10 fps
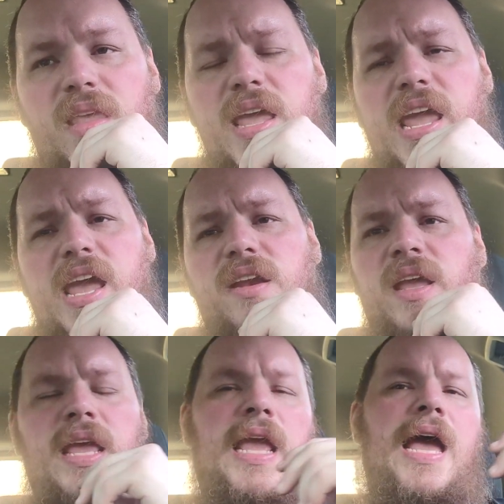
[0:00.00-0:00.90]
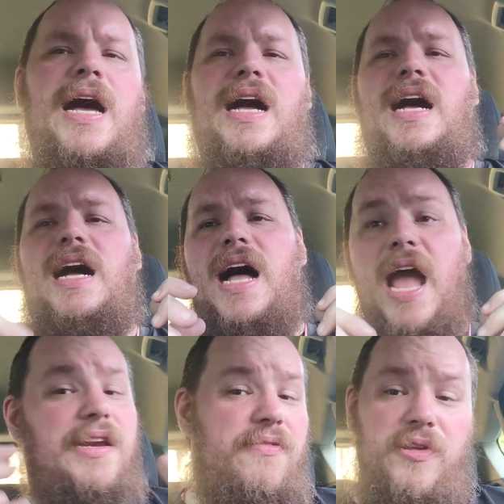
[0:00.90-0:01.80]
and uh,
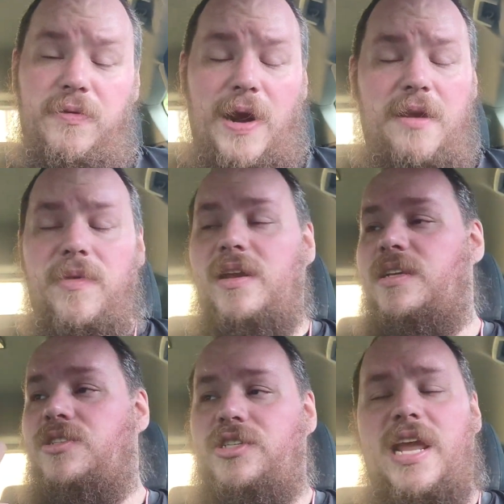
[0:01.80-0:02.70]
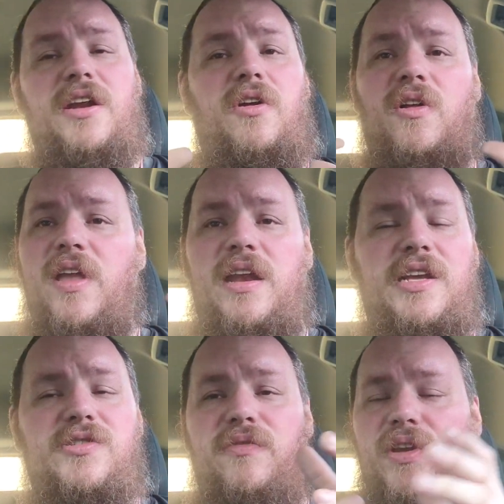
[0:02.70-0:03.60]
I definitely recommend his channel and
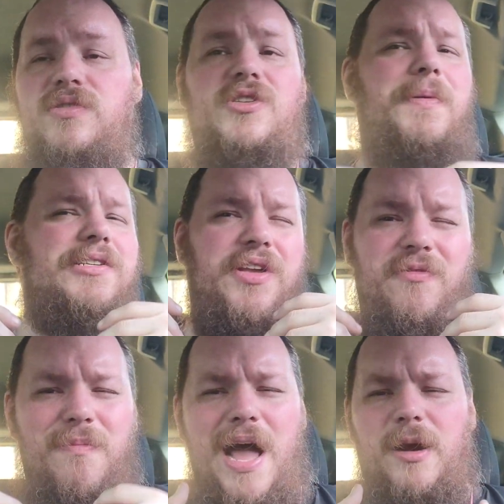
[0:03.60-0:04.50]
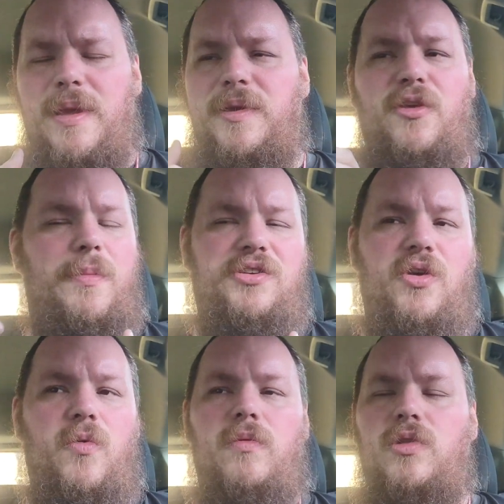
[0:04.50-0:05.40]
his reviews, especially if mine are maybe a little bit
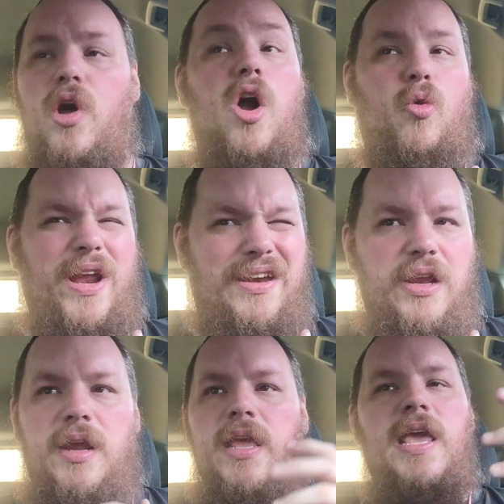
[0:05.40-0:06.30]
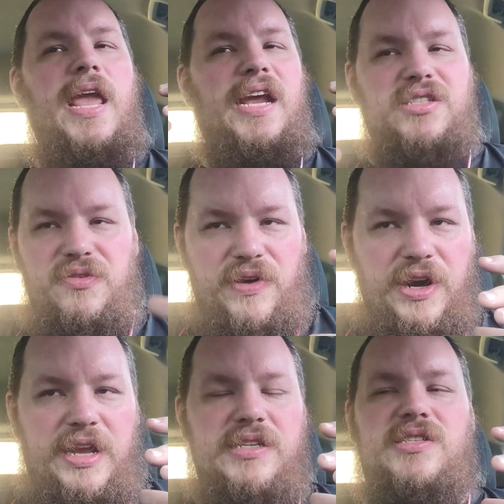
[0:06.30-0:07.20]
too long-winded. His are
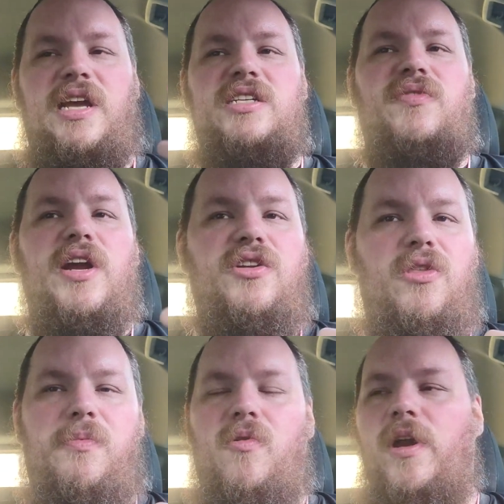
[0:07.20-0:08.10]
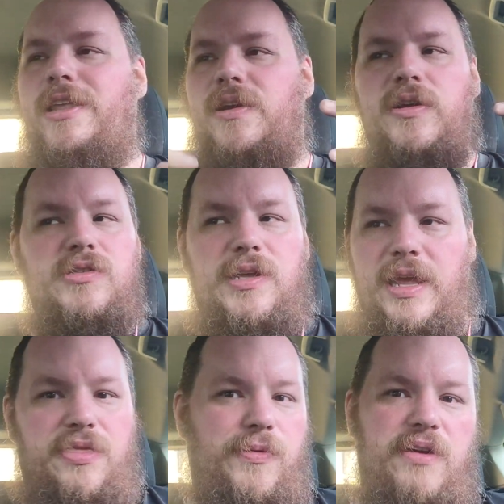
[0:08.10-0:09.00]
very concise, very to the point. They're usually
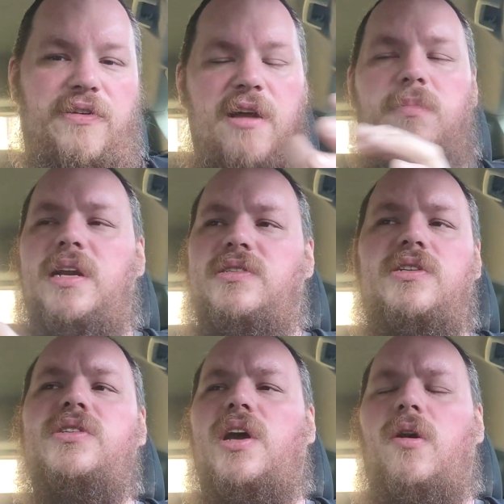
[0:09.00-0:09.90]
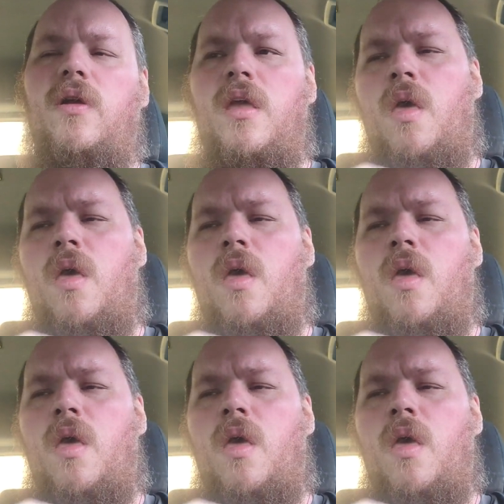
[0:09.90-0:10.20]
like three to five minutes or so.